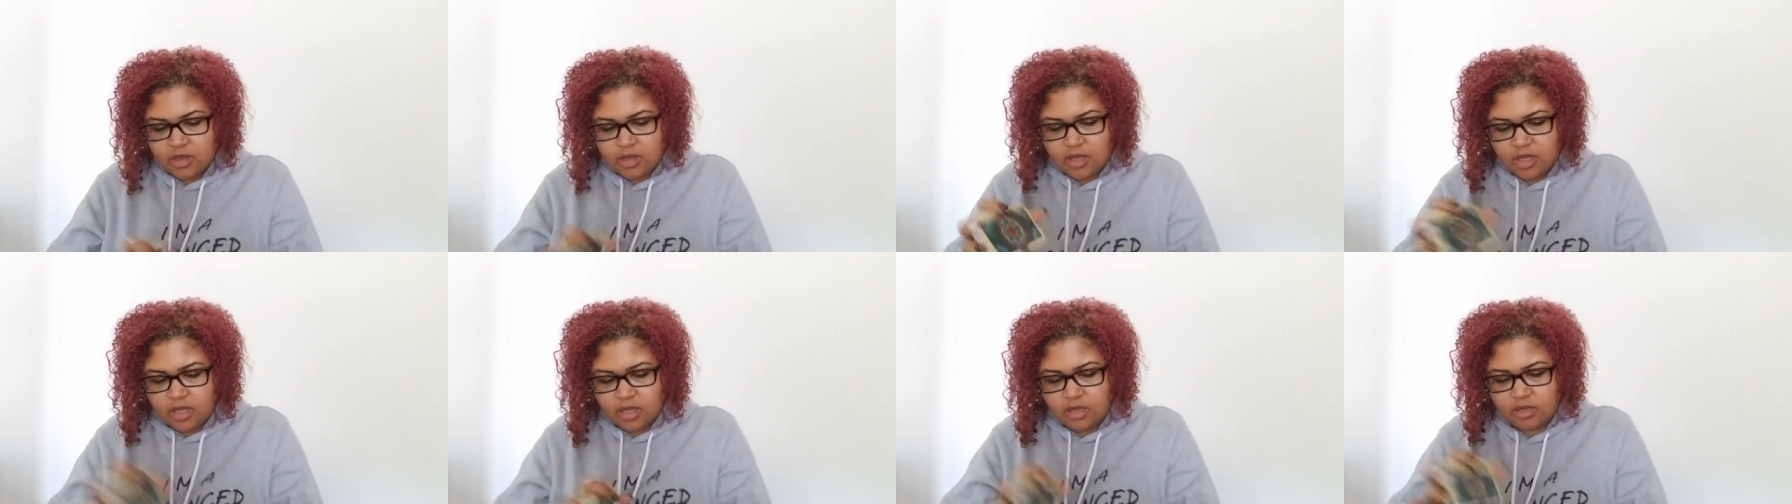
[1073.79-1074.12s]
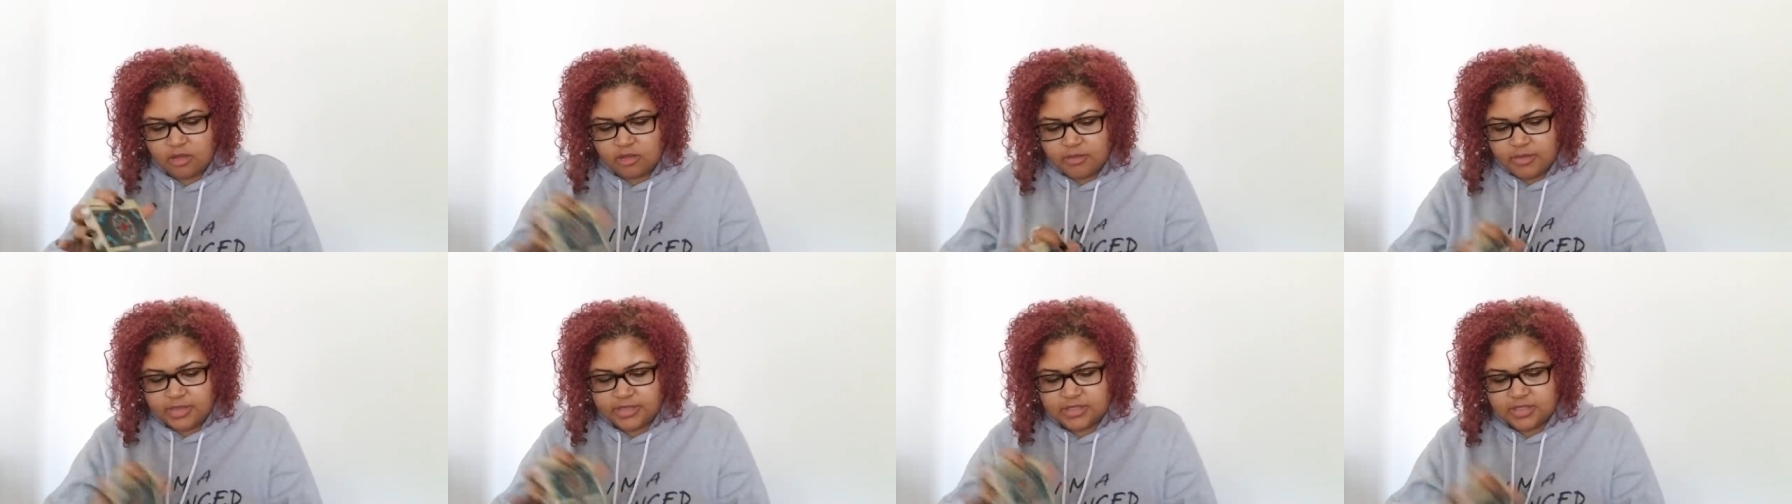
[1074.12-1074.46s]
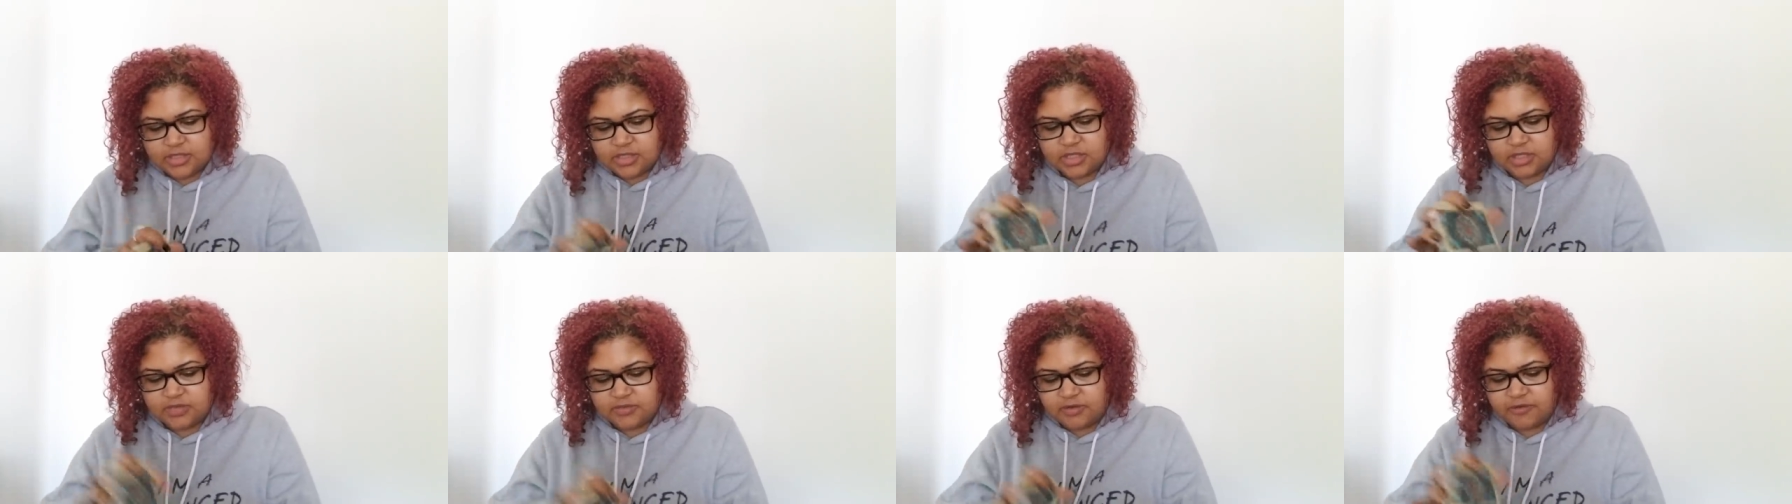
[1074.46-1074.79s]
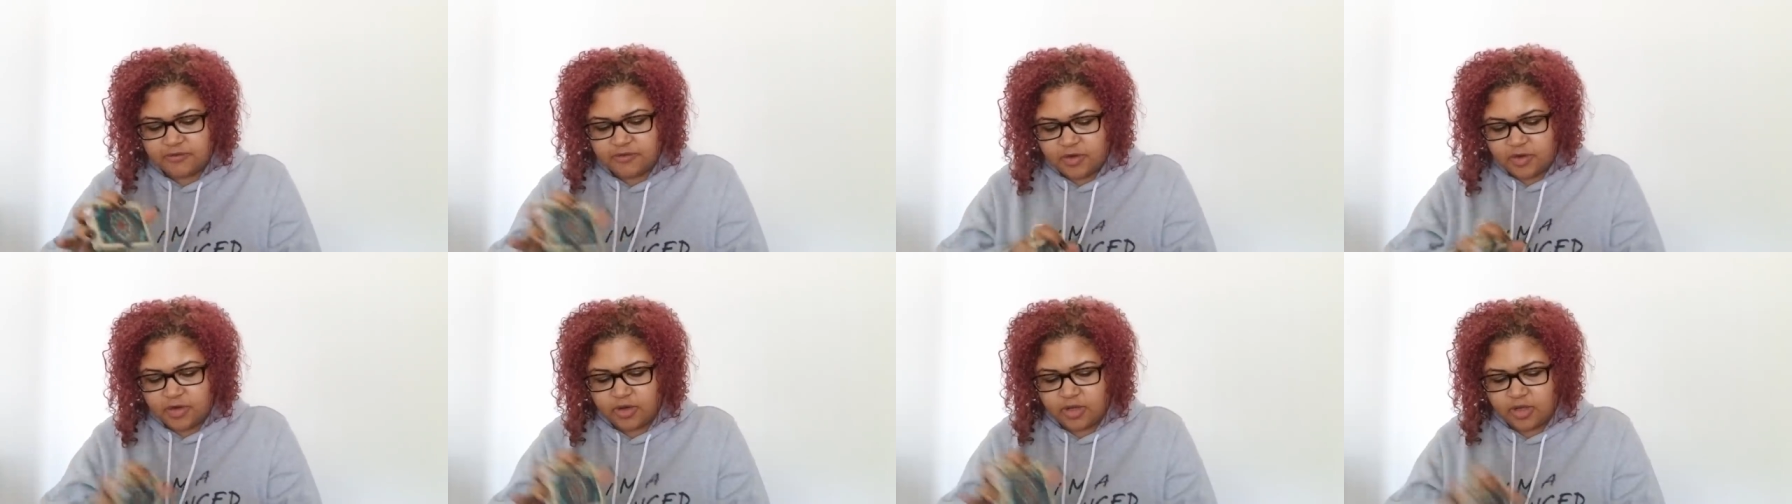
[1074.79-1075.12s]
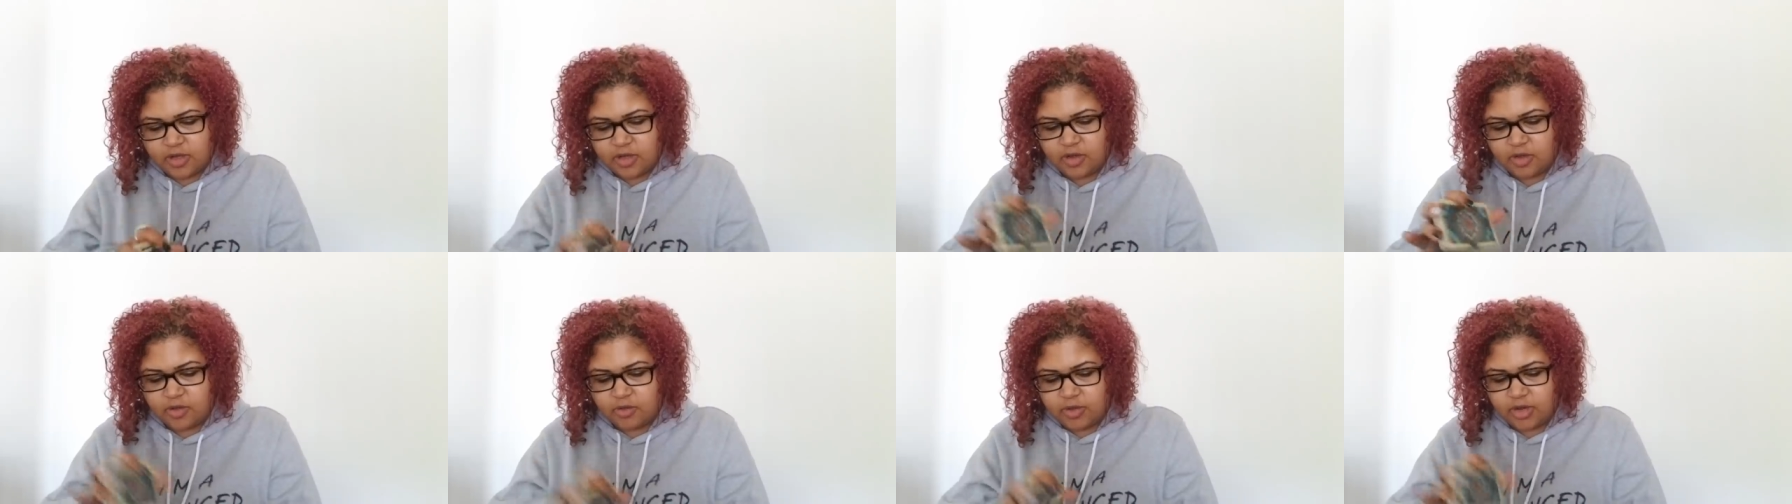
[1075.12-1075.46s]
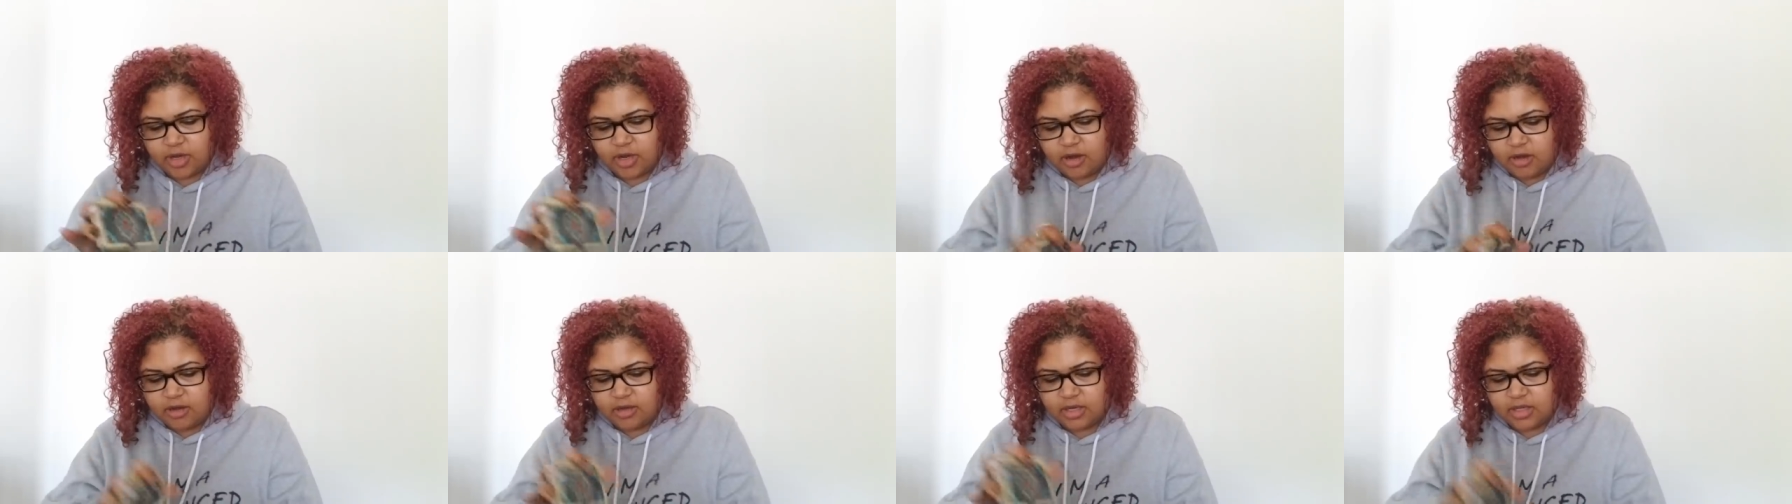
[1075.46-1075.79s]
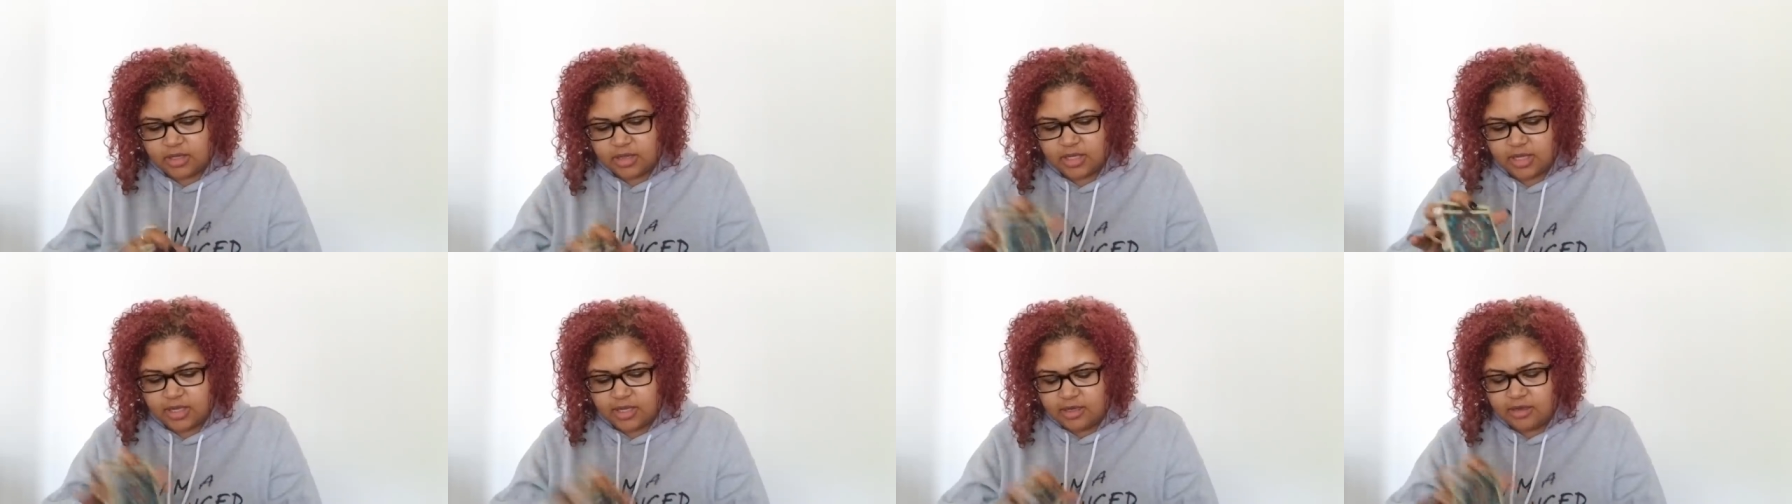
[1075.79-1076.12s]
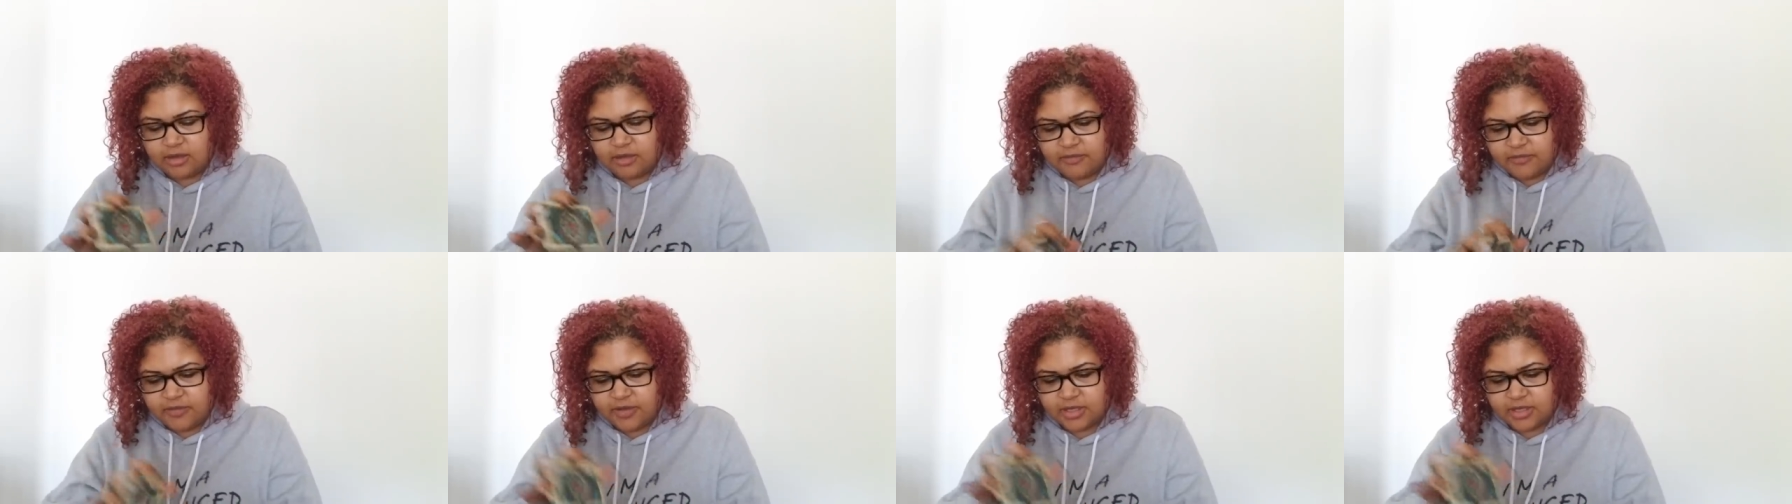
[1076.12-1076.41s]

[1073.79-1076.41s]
Any other messages for Virgo regarding love,